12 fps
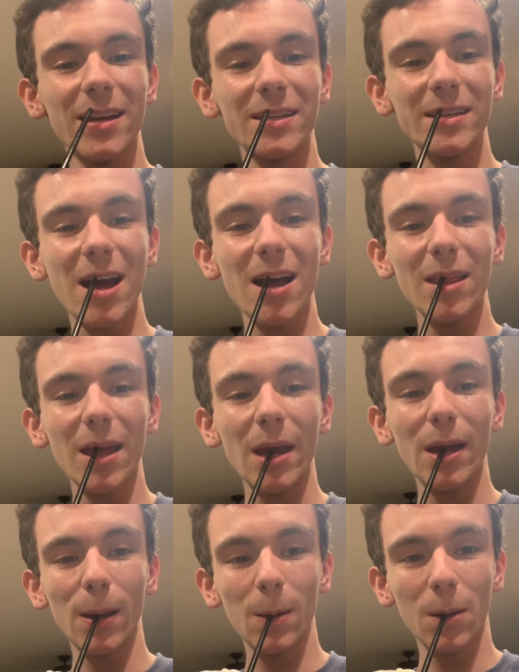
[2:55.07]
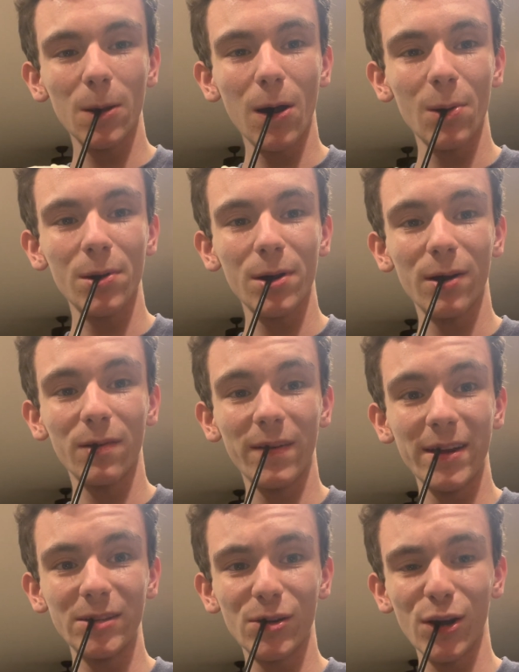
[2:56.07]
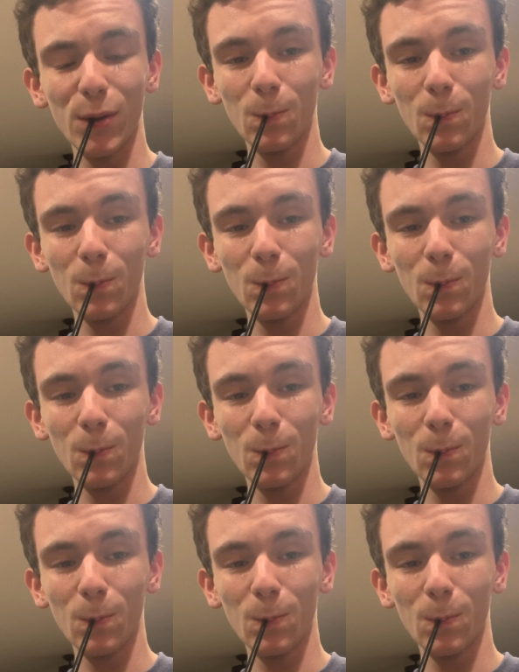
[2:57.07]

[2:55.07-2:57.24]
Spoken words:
It's not like salsa or ice cream.